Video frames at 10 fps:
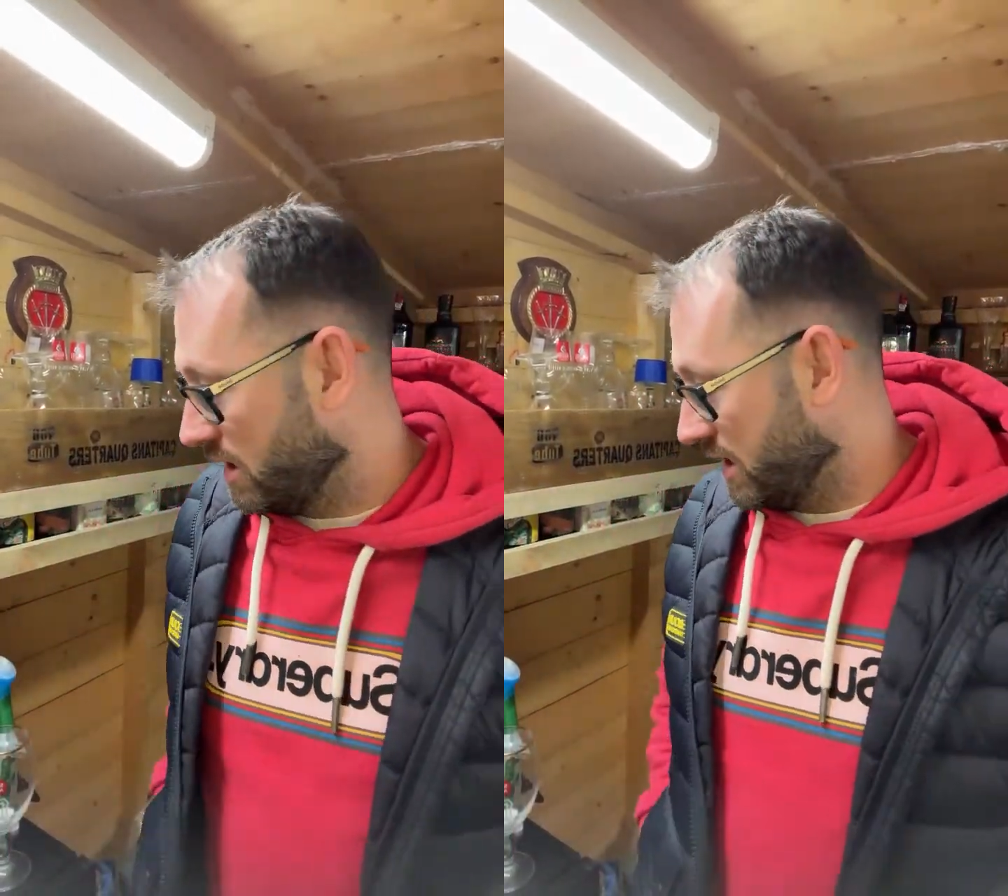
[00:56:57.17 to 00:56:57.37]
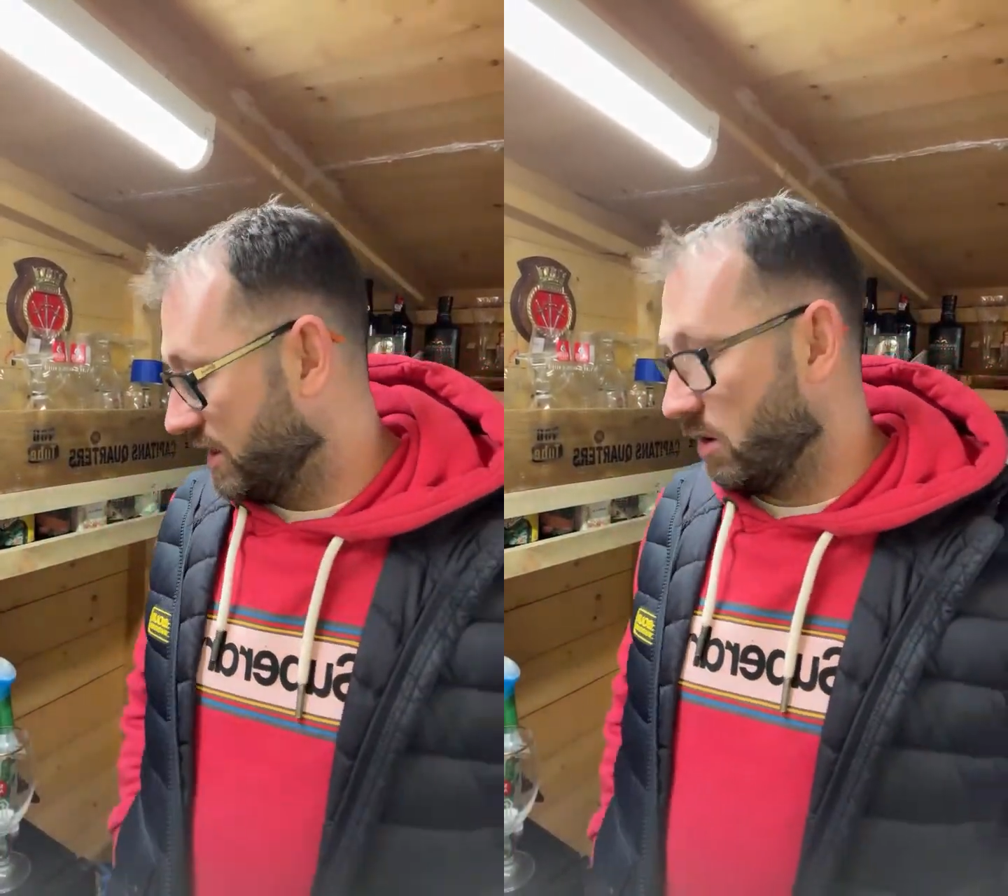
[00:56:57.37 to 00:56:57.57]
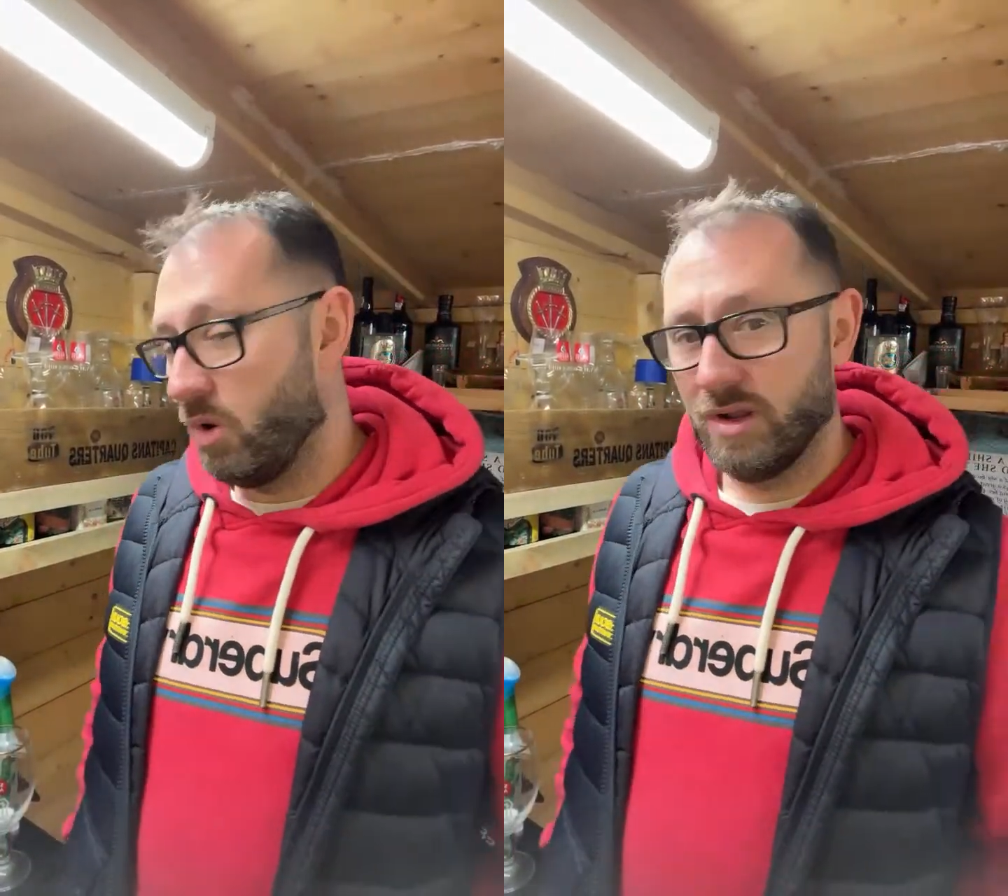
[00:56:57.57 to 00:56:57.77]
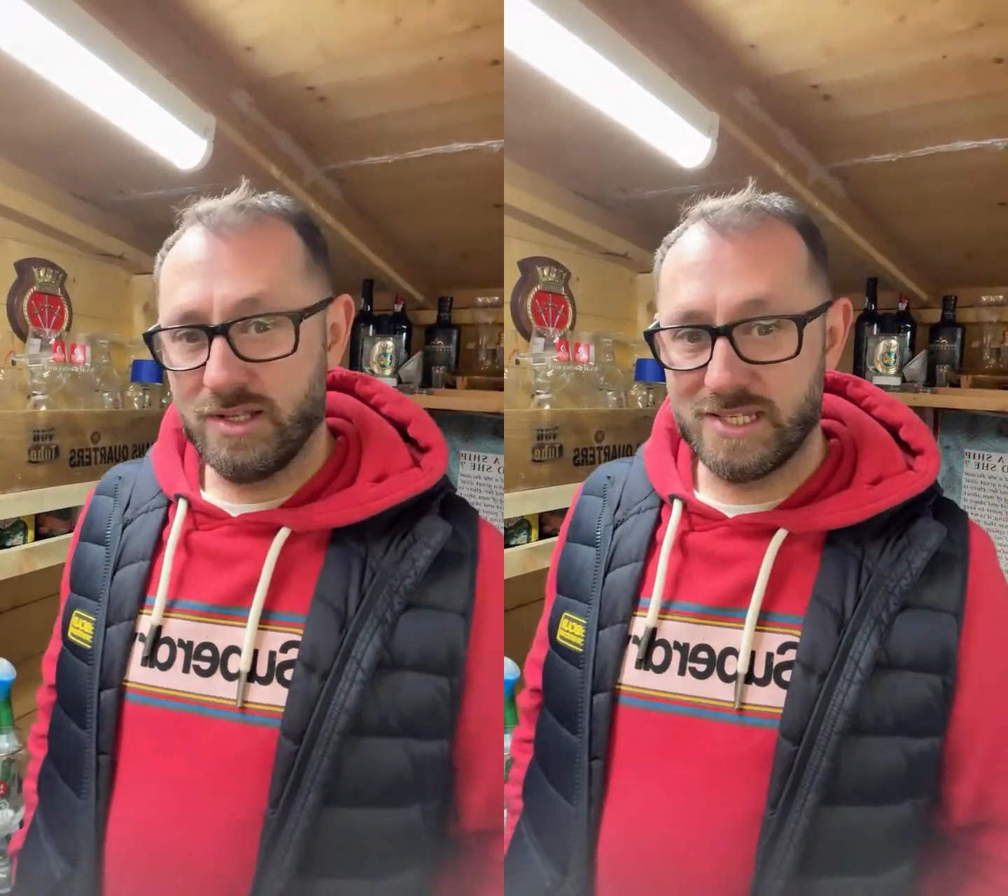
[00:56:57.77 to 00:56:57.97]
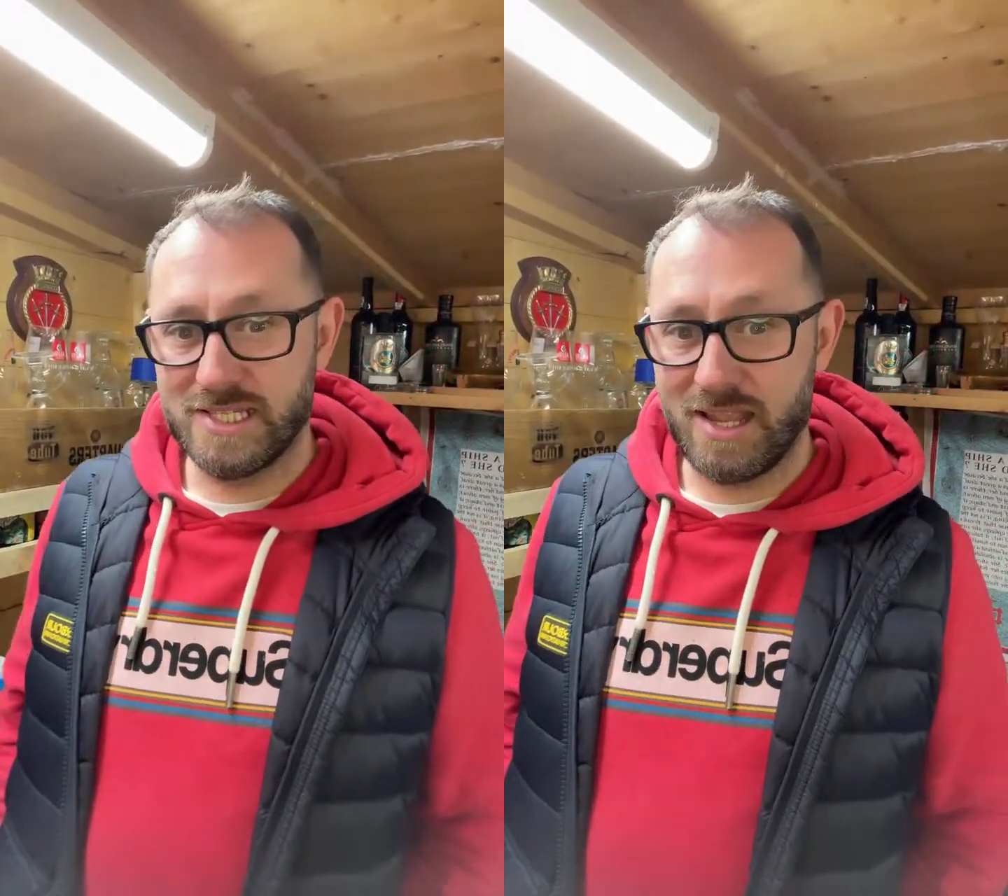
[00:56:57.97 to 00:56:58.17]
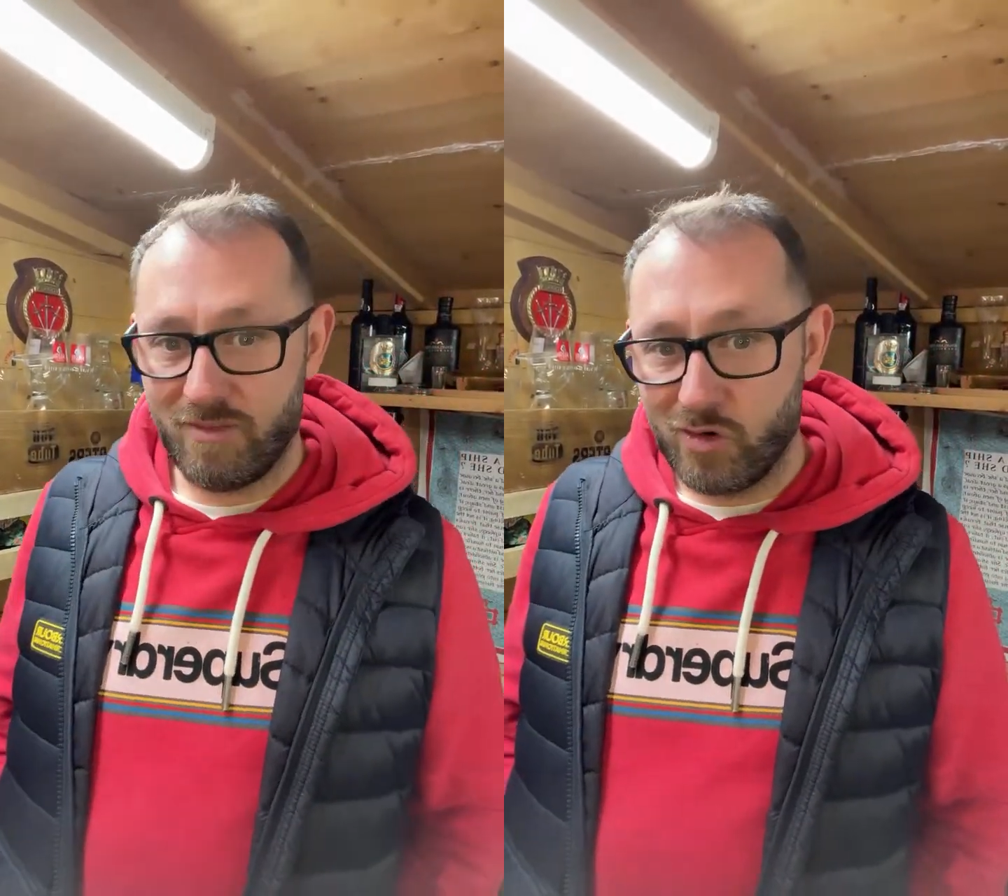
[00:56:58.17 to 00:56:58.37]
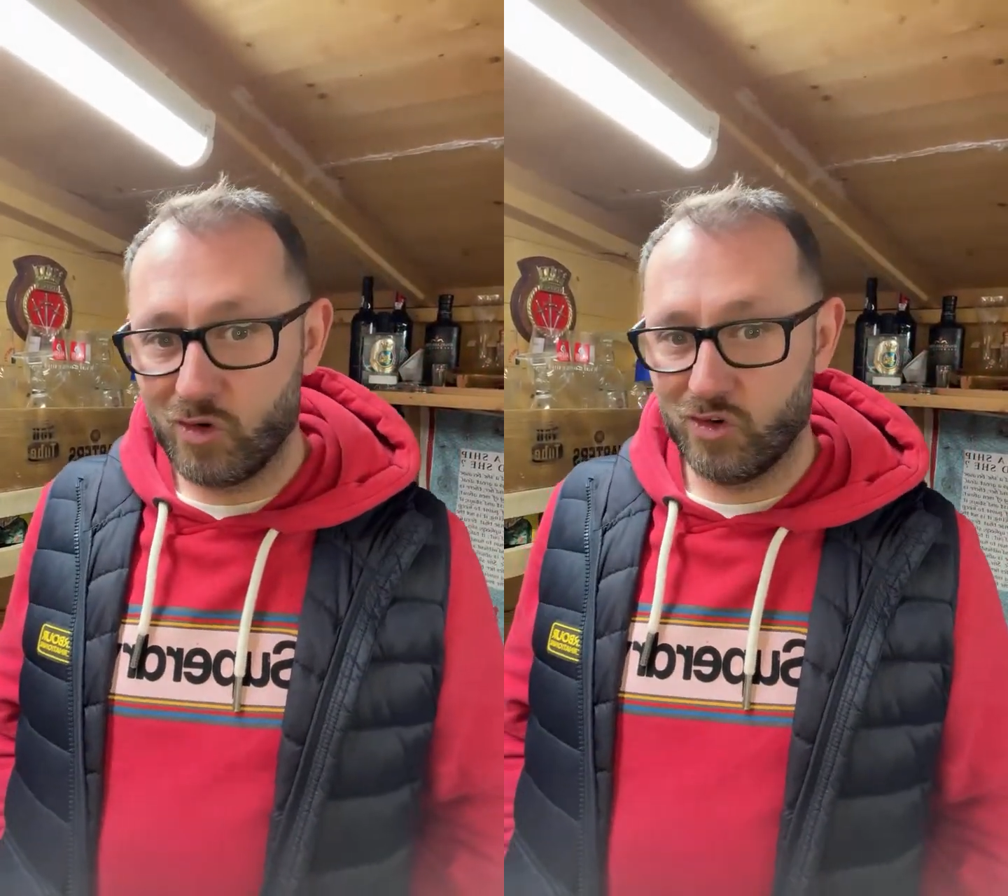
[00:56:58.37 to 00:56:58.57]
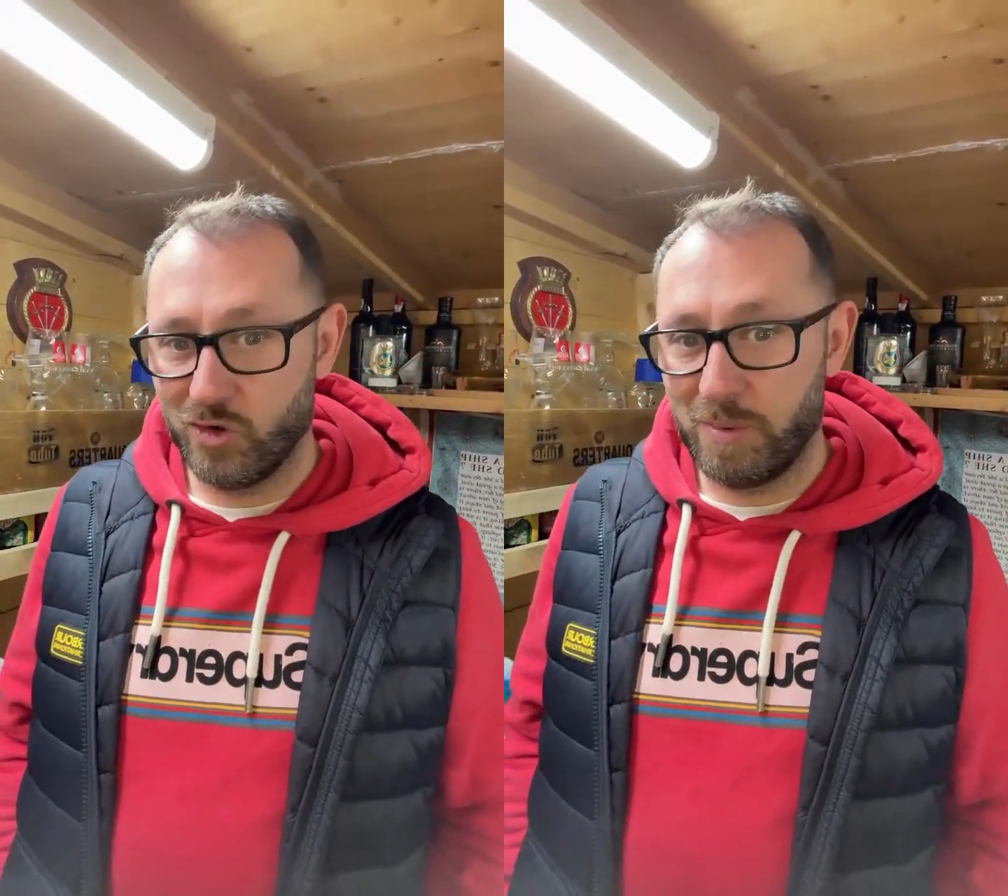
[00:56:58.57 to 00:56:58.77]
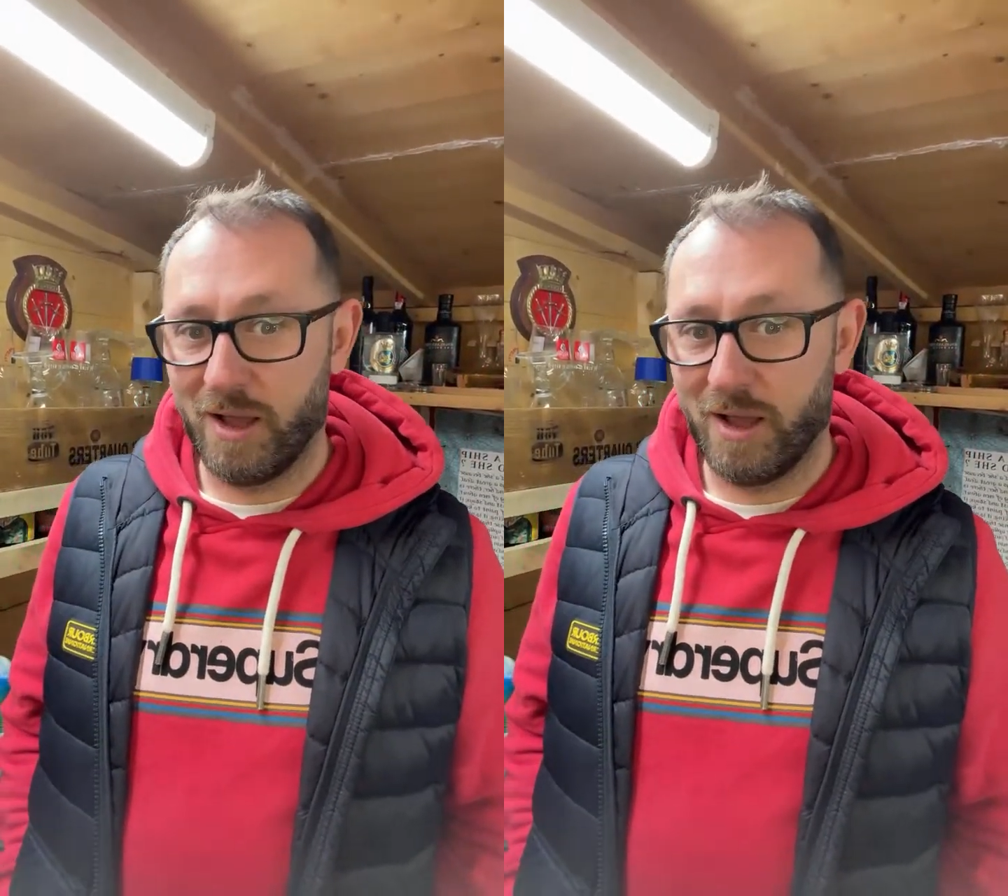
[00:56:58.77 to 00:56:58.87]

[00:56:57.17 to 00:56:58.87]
And they wanted £700.